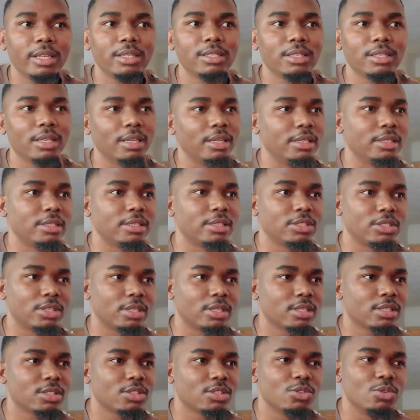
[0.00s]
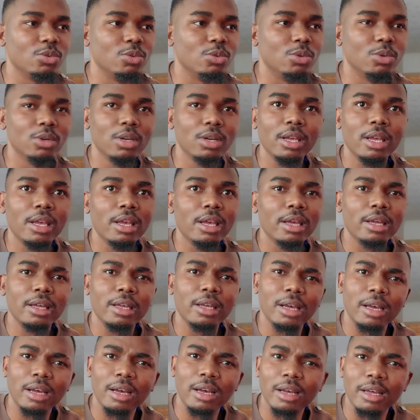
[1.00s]
it is just to
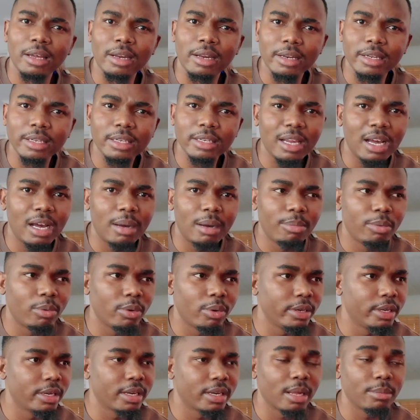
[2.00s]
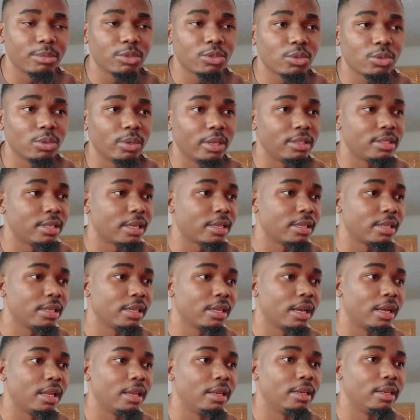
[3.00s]
read up when it comes to the
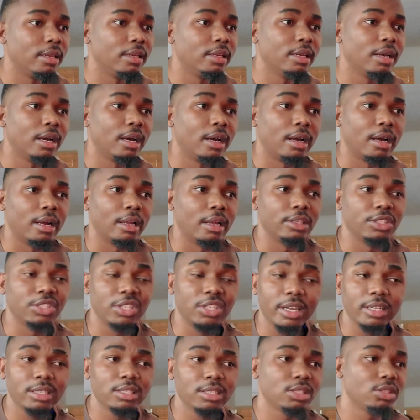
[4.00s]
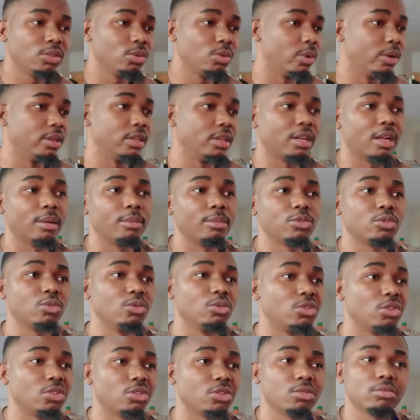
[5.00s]
technical chat, when it comes
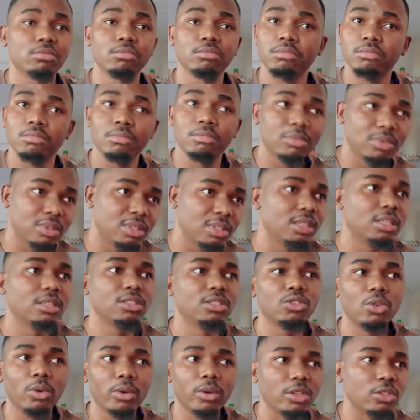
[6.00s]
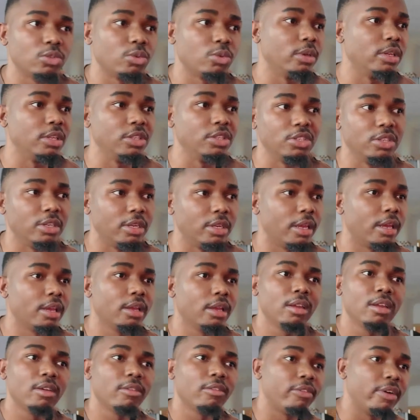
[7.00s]
to just talking to an
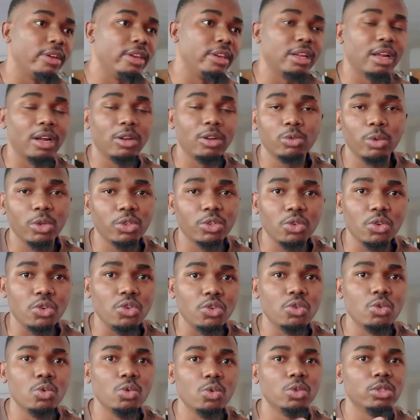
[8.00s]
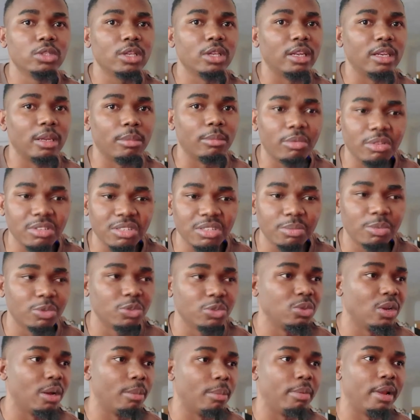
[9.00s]
engineer, finding out what you use and the
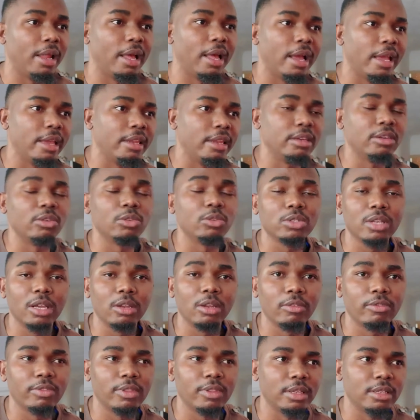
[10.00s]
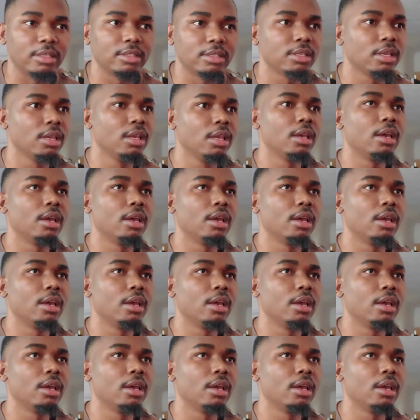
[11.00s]
principles you apply and those kind of things.